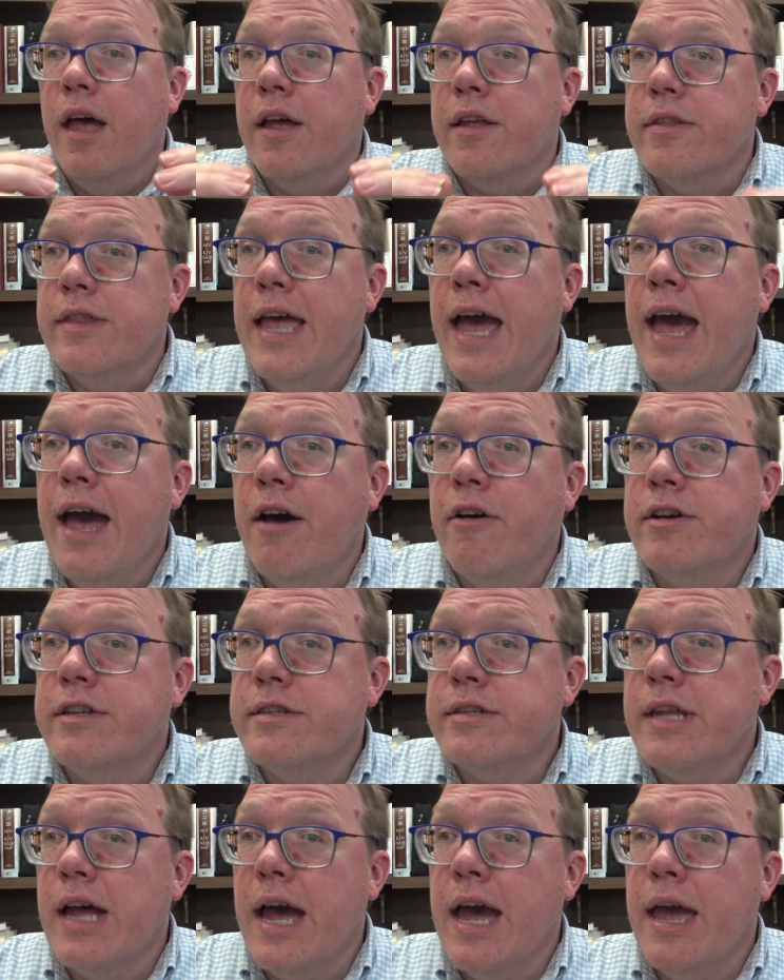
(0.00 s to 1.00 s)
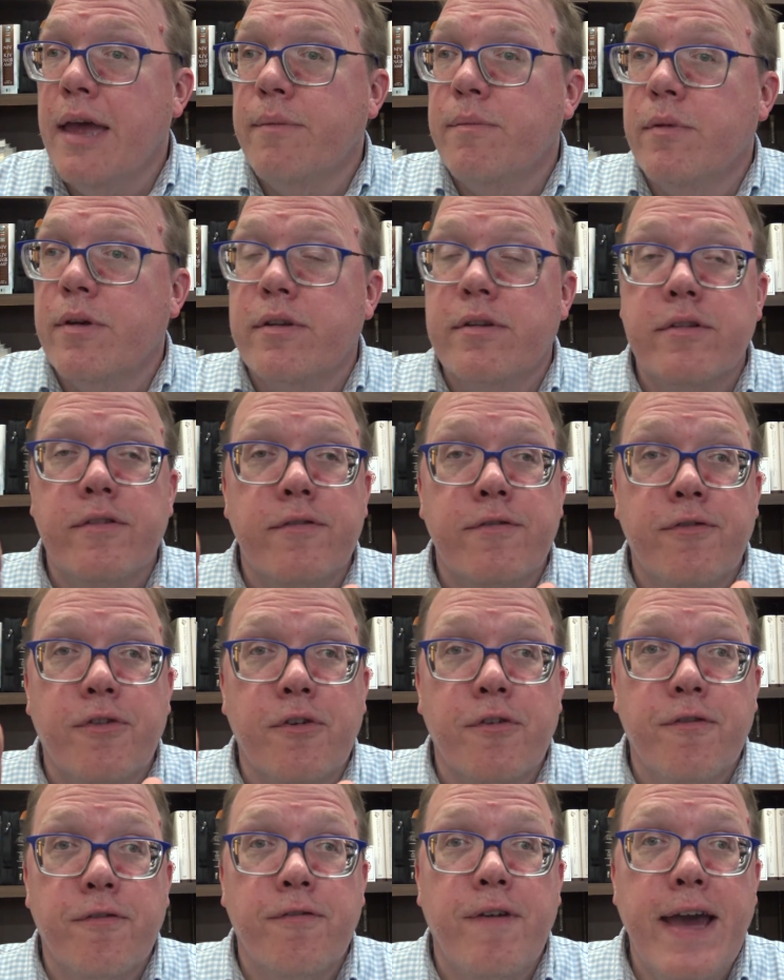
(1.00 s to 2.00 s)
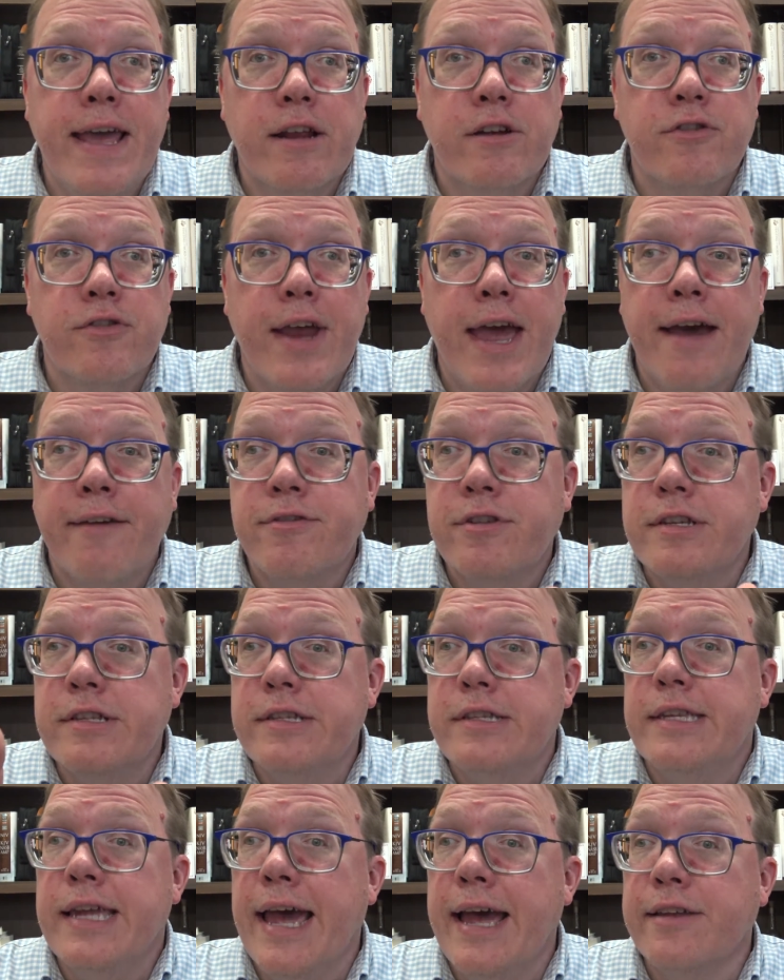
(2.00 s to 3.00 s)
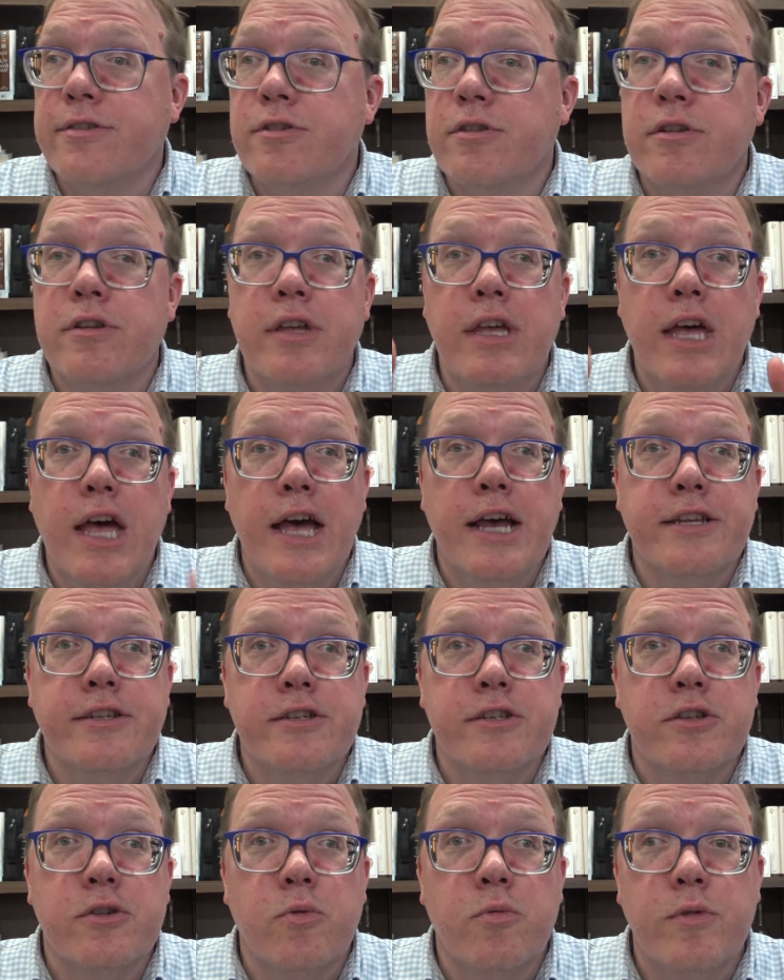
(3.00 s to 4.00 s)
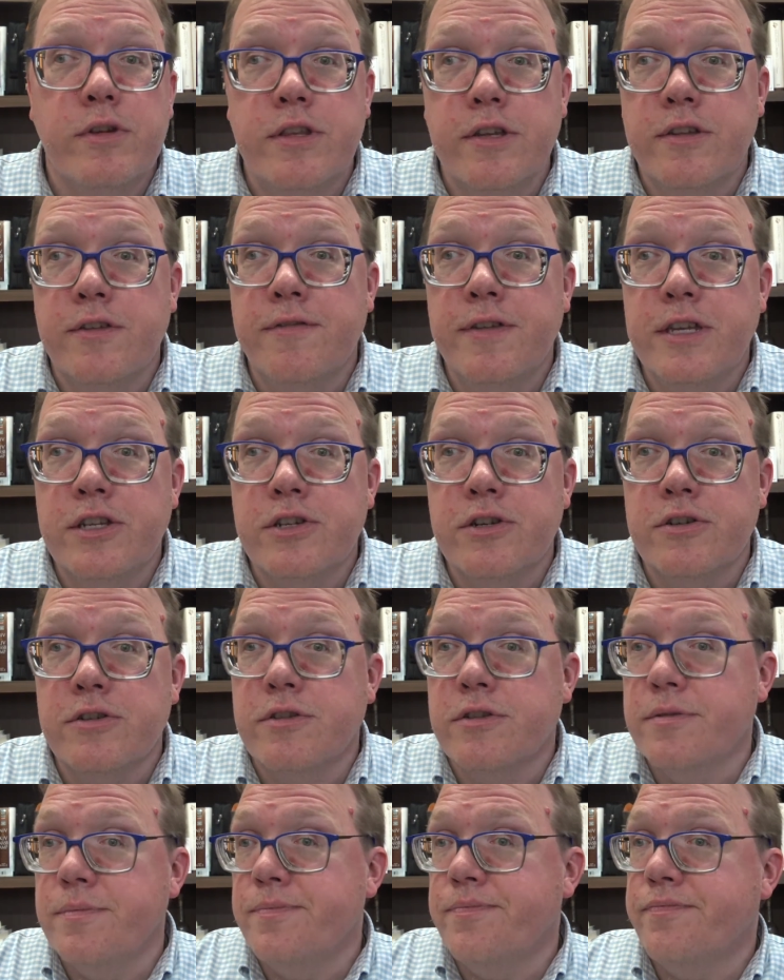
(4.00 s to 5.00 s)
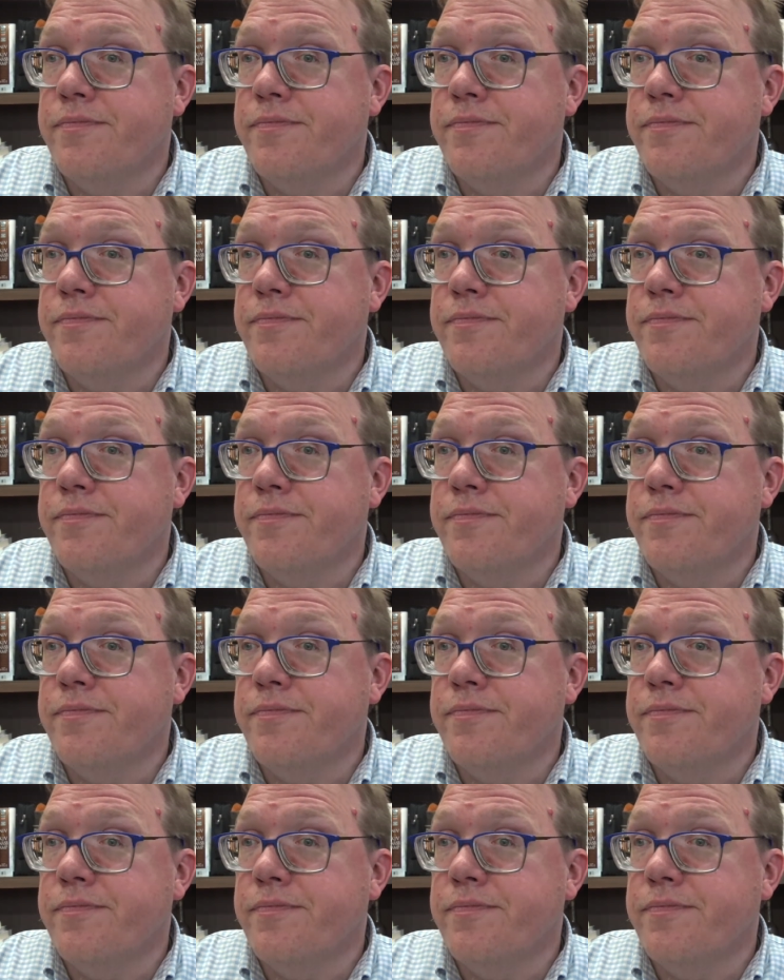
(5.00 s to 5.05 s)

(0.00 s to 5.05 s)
Now it's time for Final Draft to dazzle us with its features.